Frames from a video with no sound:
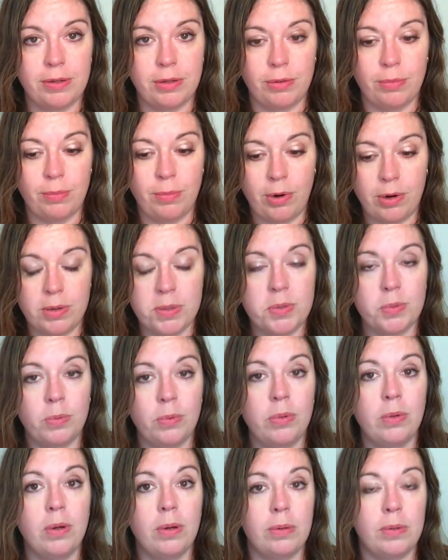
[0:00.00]
You know, Mars
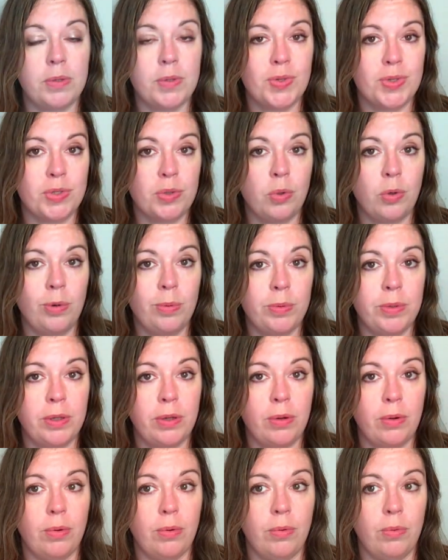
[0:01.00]
will go into
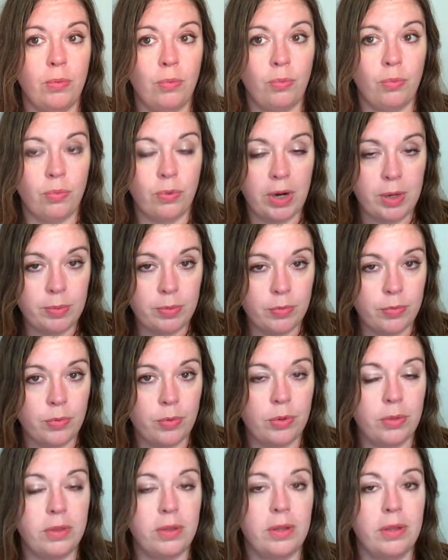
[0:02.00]
Scorpio right
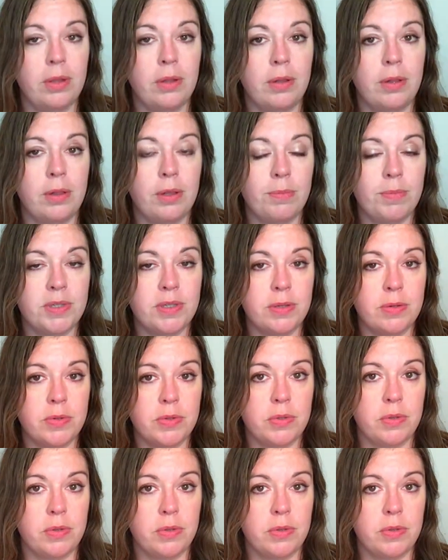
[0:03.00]
before the eclipses.